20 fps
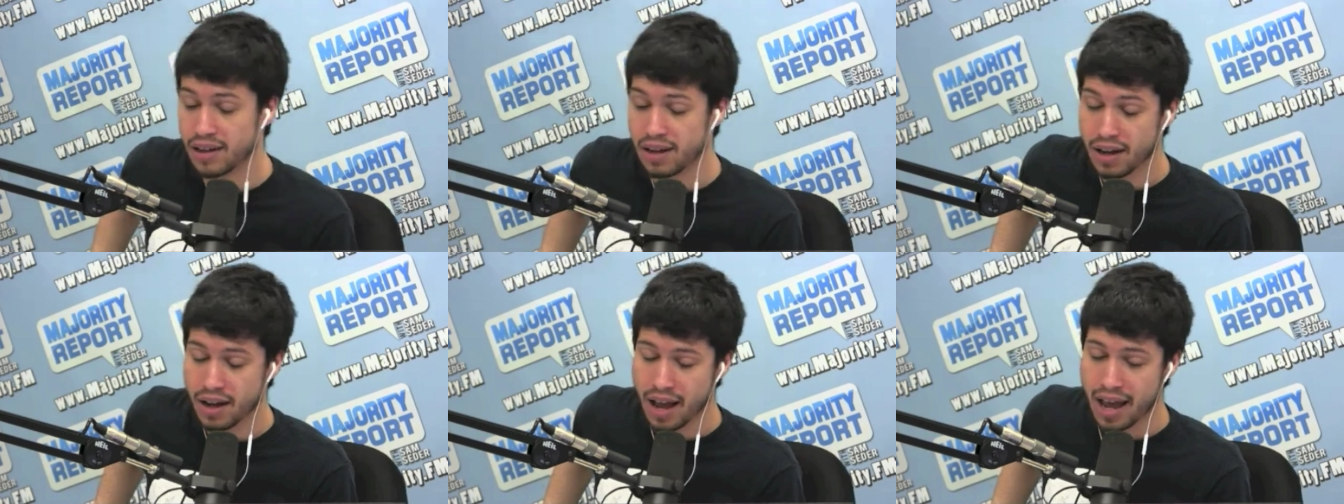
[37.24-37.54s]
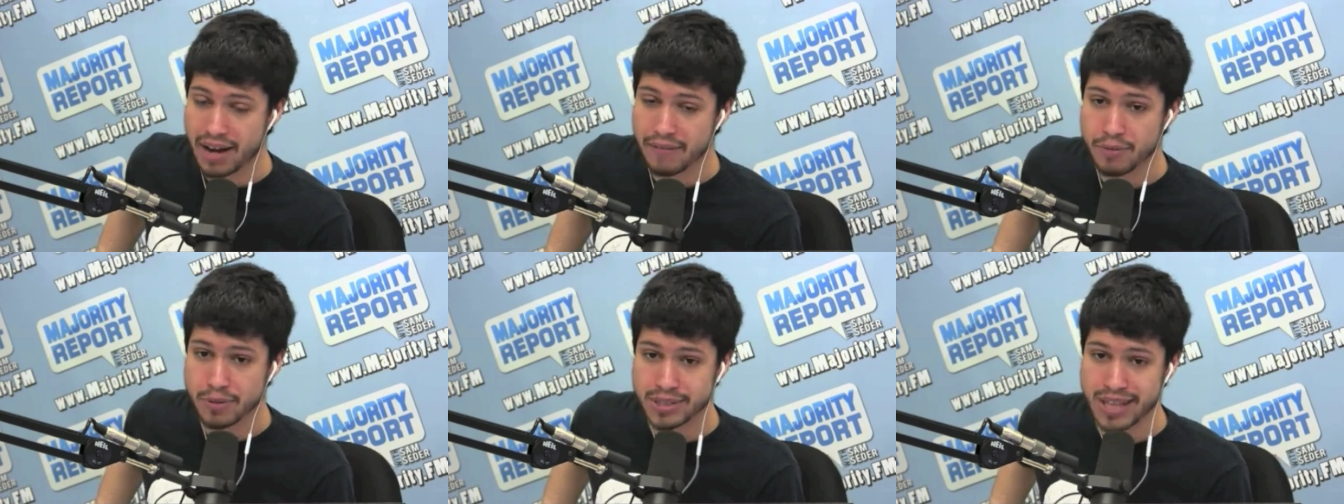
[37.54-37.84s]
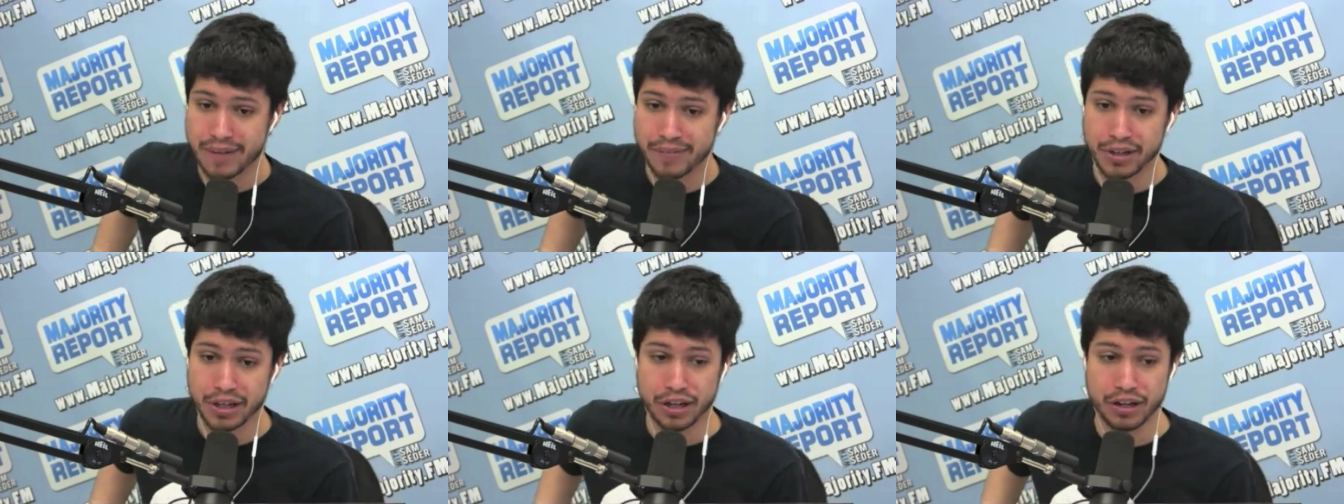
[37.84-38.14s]
And everyone's
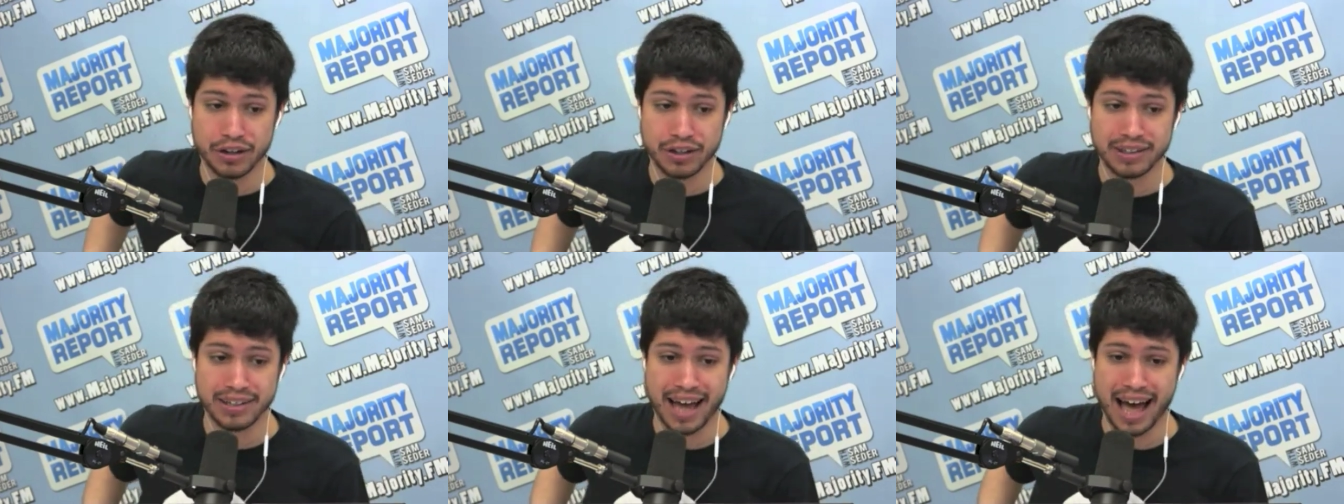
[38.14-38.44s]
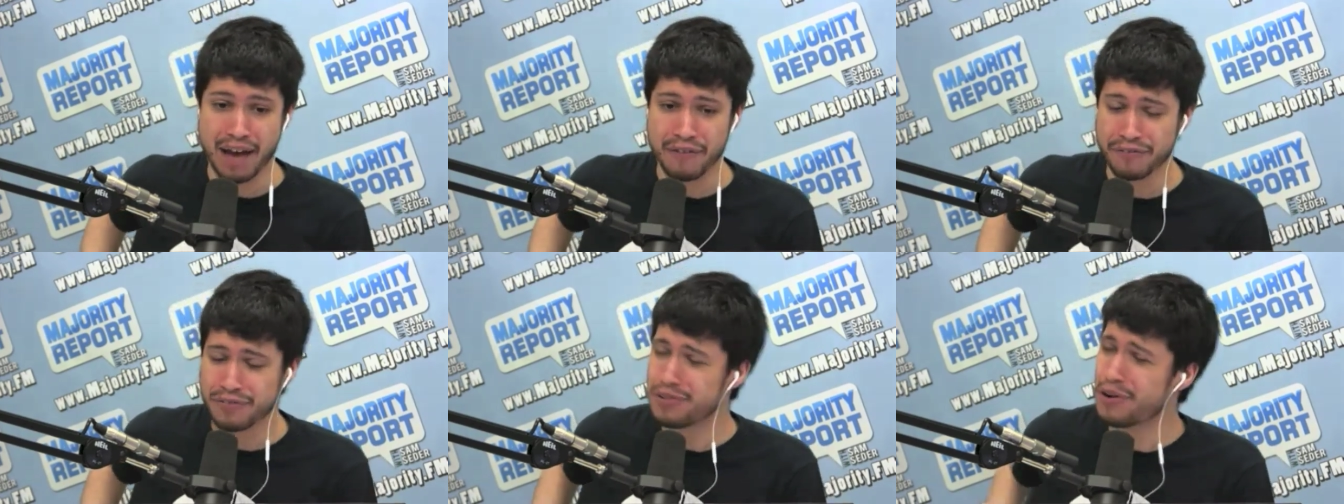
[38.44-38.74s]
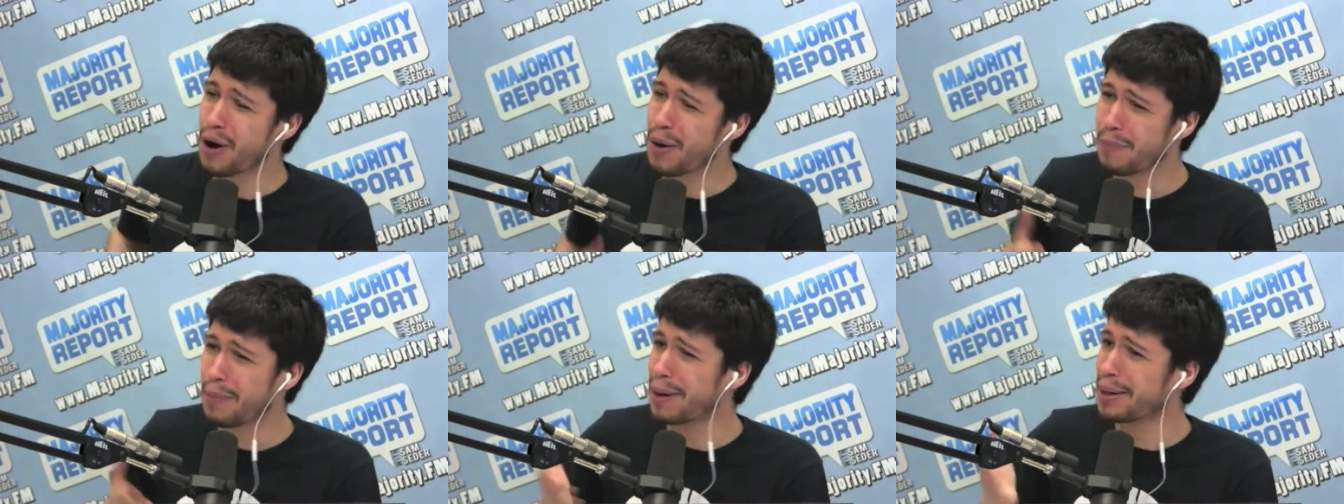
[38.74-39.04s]
having a good laugh.
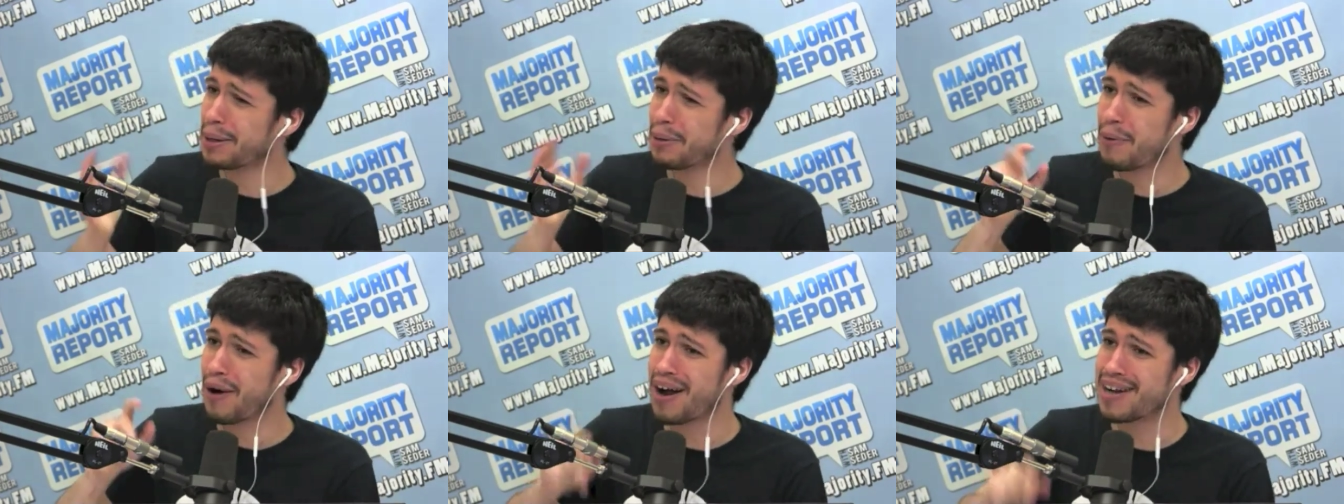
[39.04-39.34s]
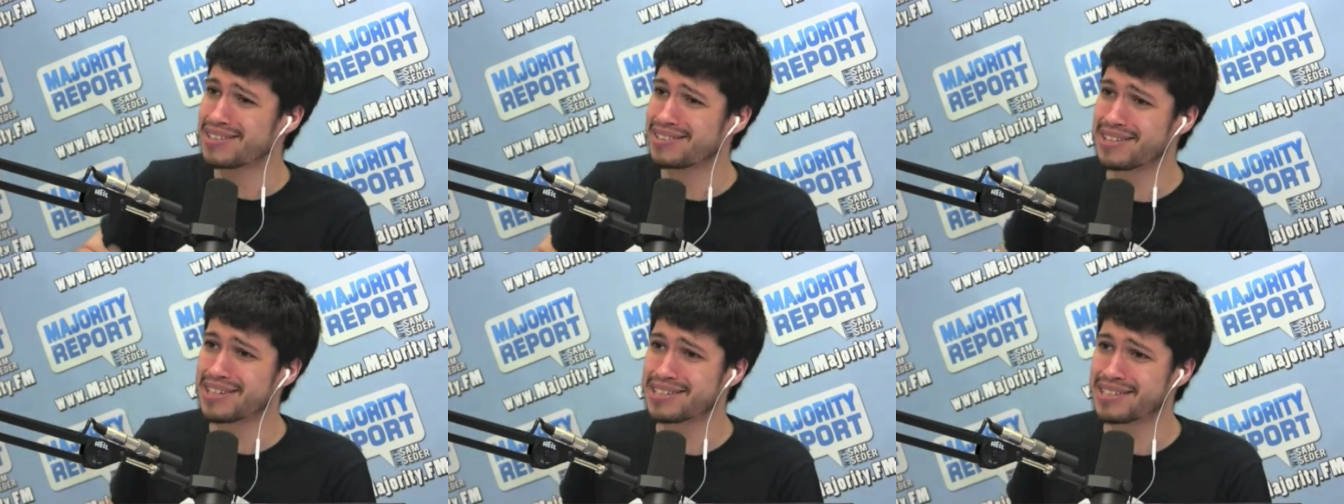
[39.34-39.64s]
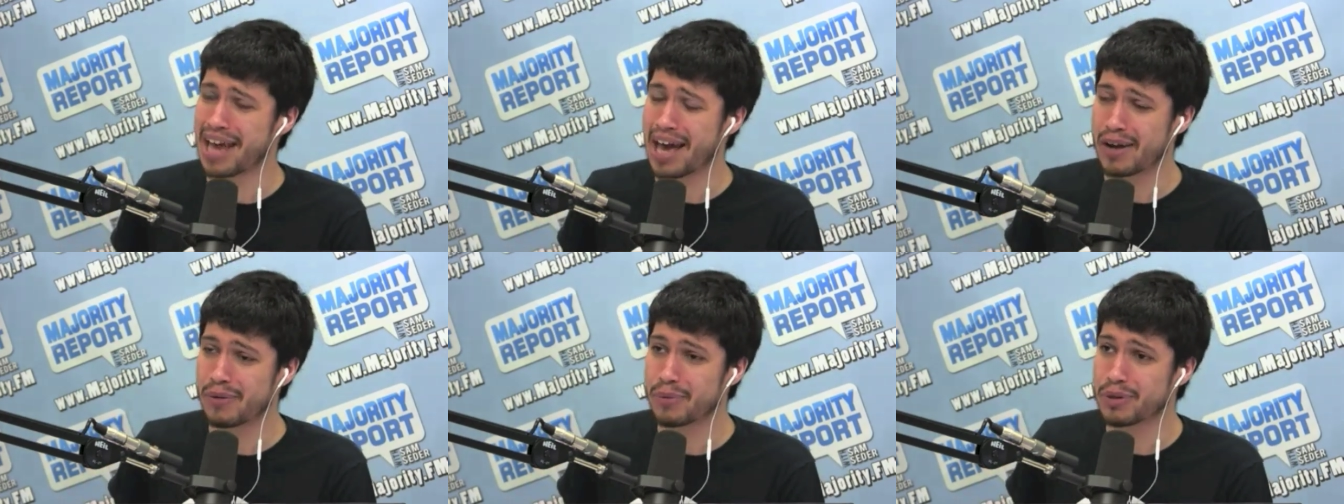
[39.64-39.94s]
Nobody wants this
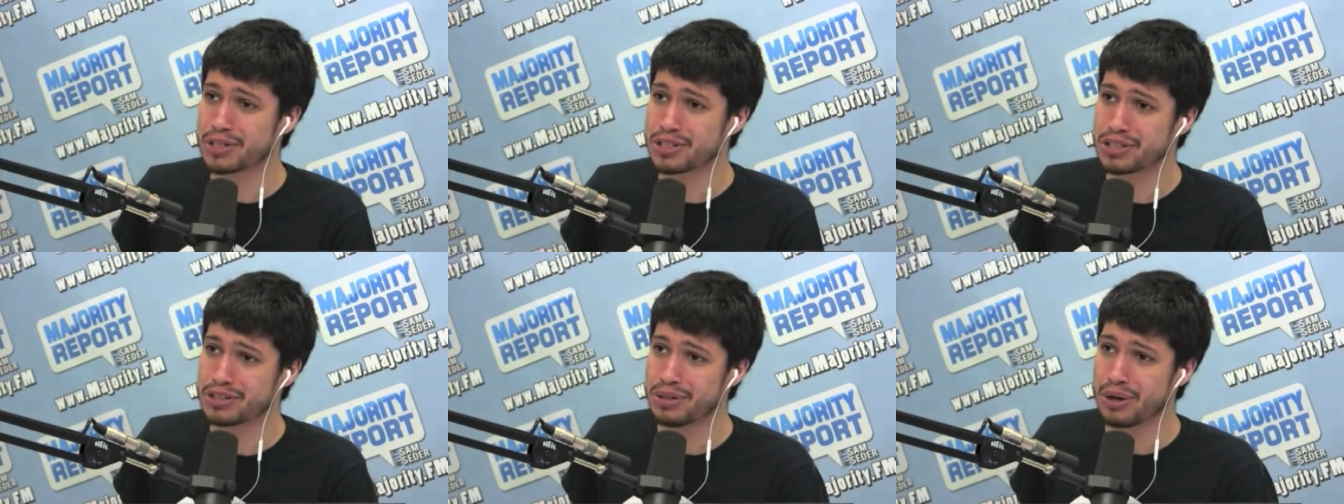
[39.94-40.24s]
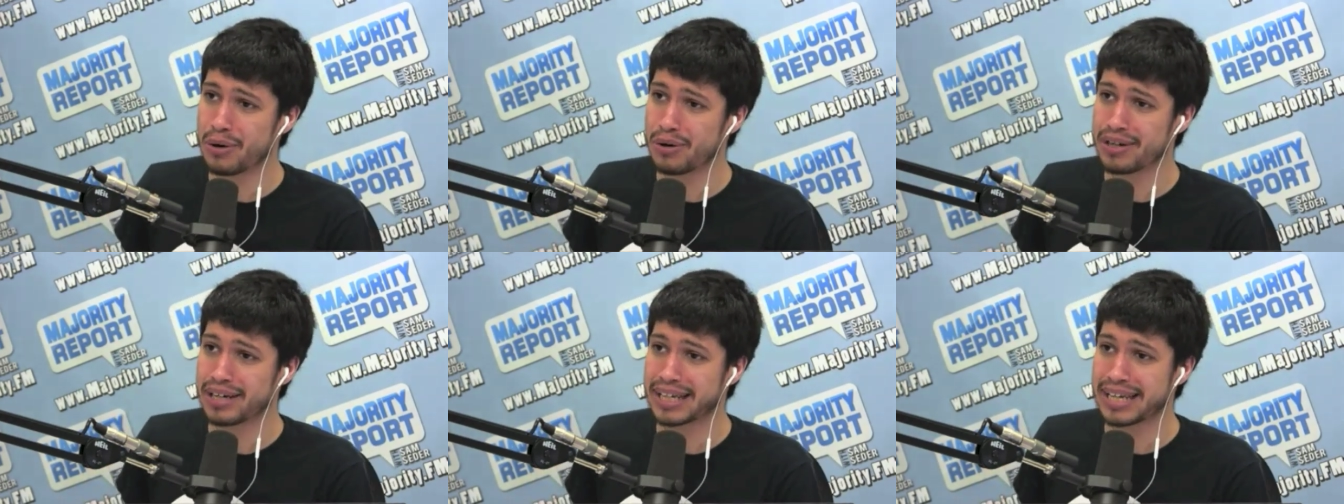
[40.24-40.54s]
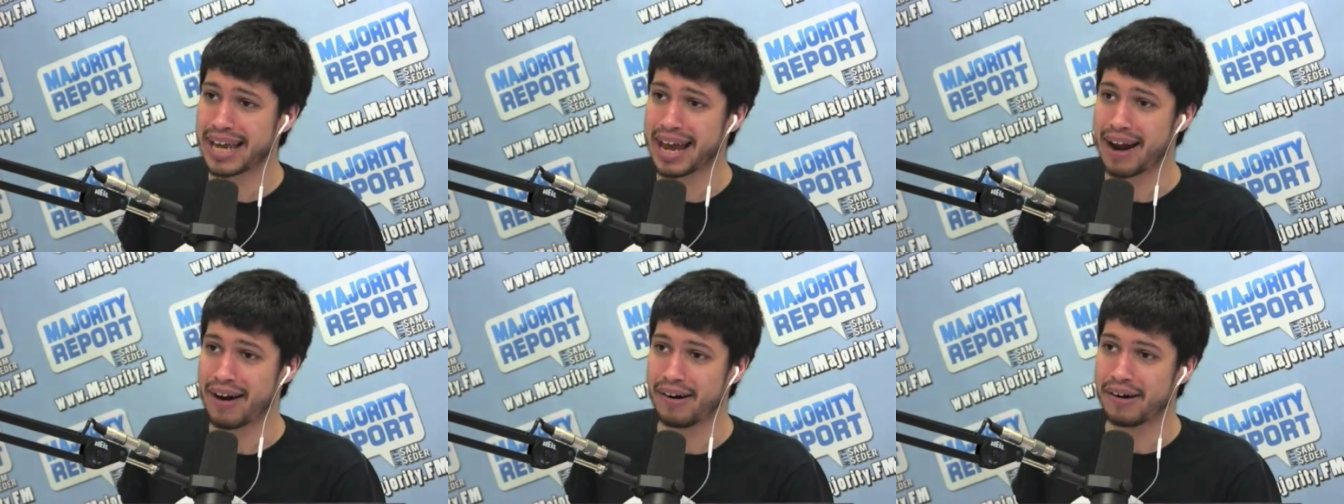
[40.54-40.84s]
Edward Snowden
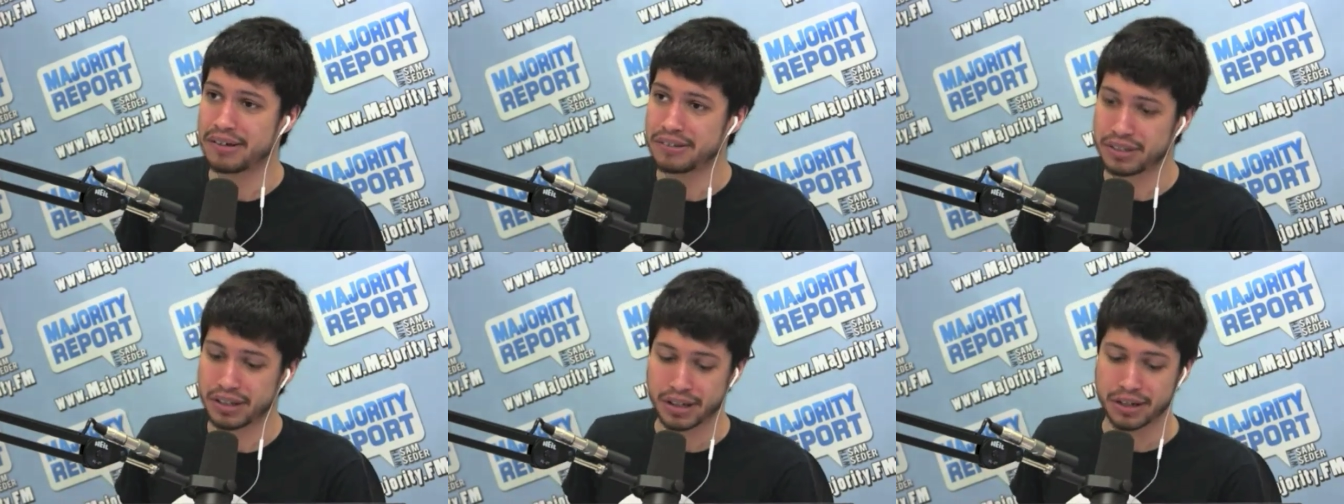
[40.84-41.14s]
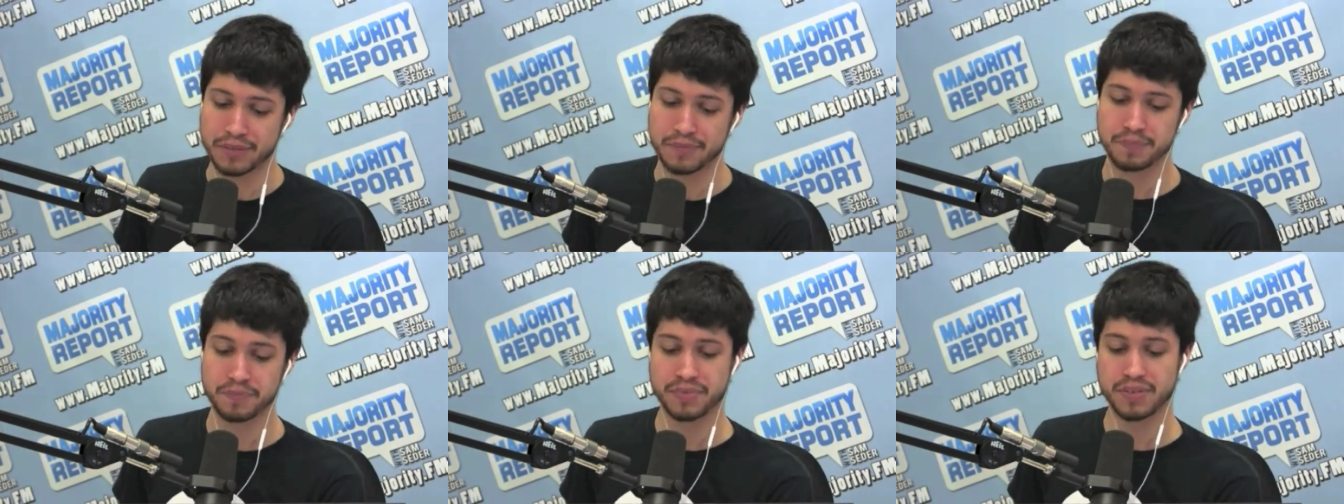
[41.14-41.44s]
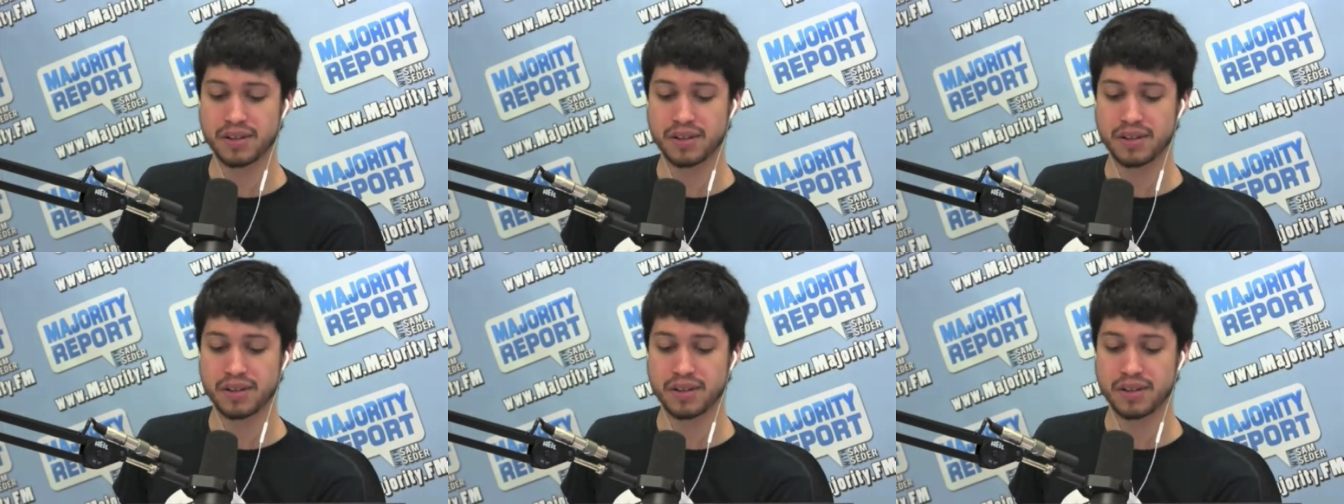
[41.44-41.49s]
character.